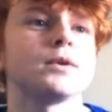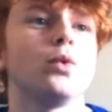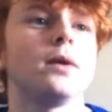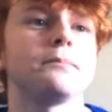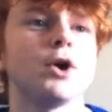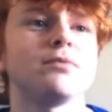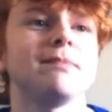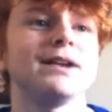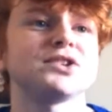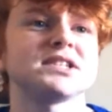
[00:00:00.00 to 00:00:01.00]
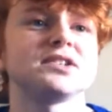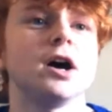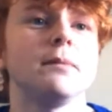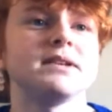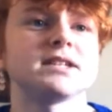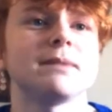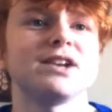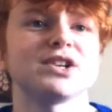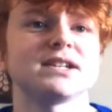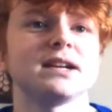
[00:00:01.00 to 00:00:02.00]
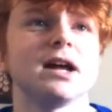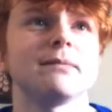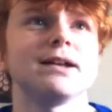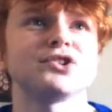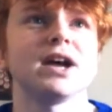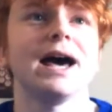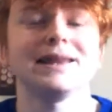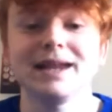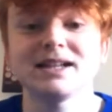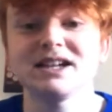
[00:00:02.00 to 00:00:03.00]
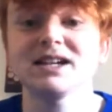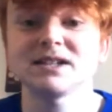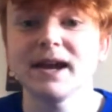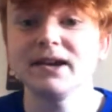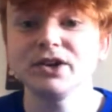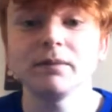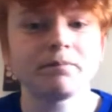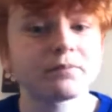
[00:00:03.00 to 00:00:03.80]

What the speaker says: Won both Manchester derbies as Manchester United manager at the Etihad Stadium.